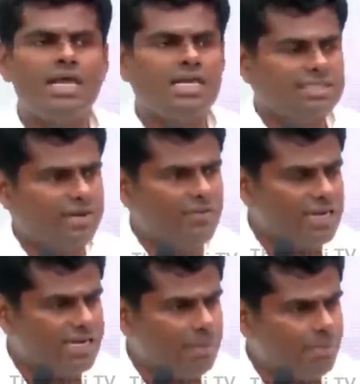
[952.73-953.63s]

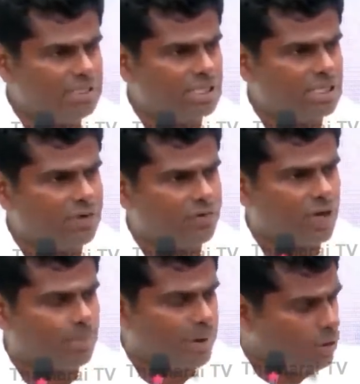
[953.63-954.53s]
70% of
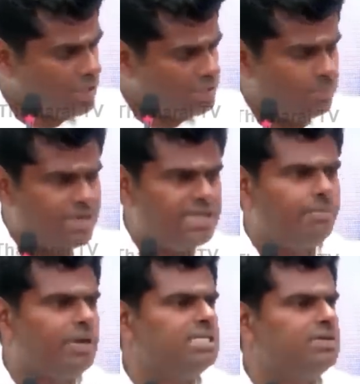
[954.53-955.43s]
corporate donation BJP
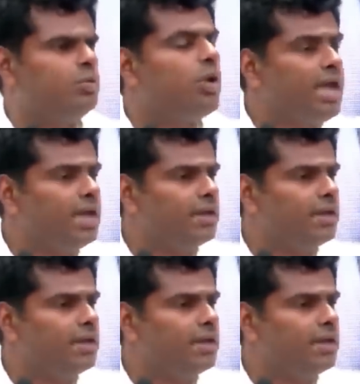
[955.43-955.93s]
received. Why?